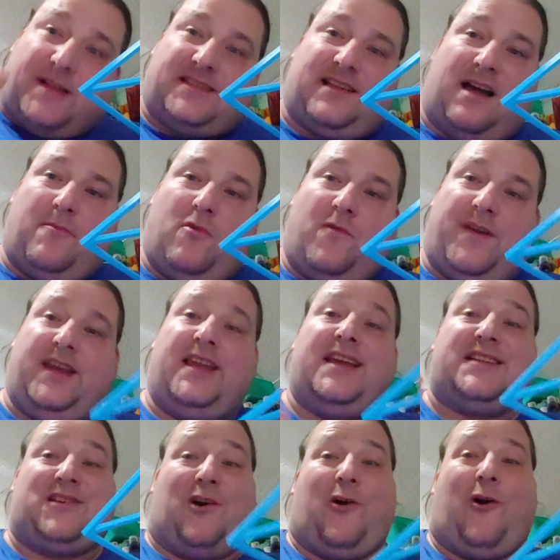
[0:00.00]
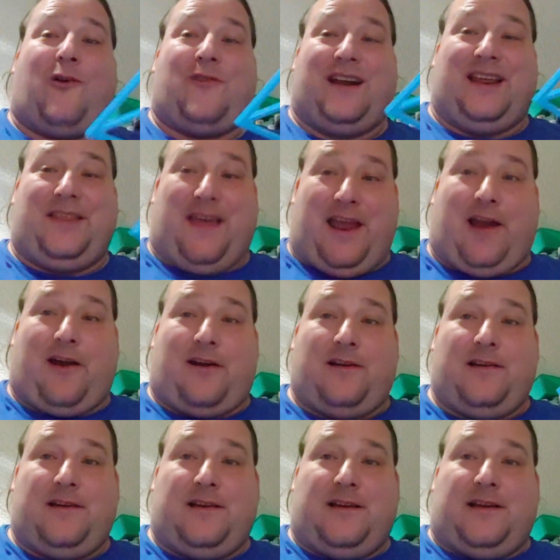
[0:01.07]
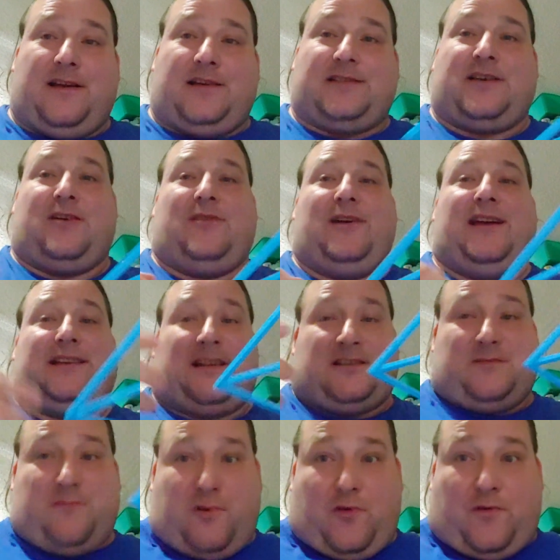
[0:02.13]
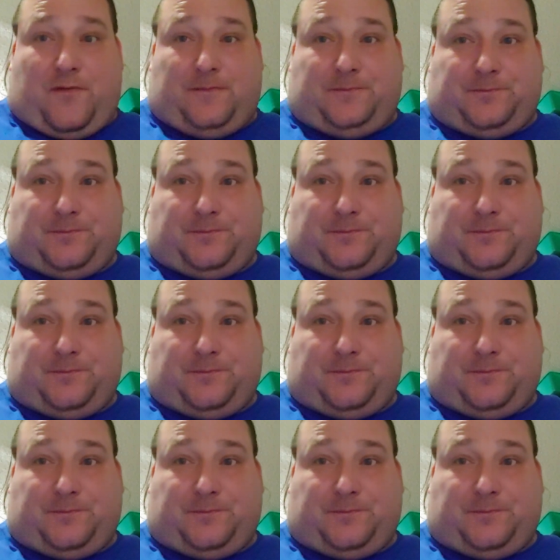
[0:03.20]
that's not moving is already there. So it doesn't move.